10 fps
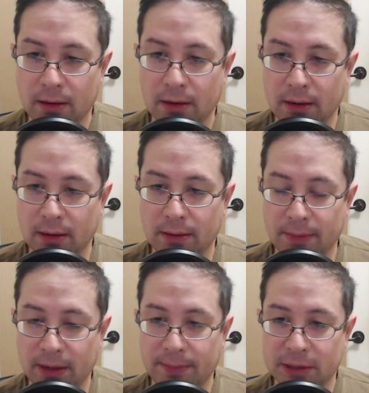
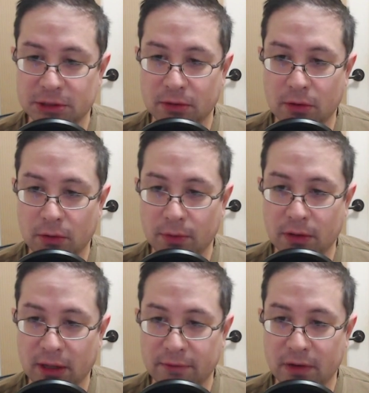And I might just go with
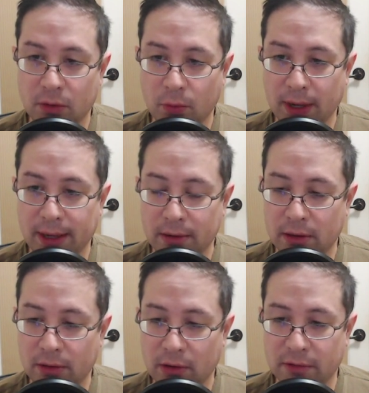that right away
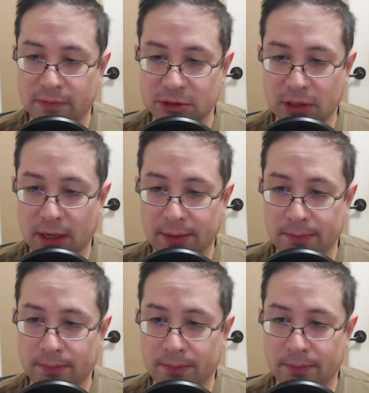because I don't have much time.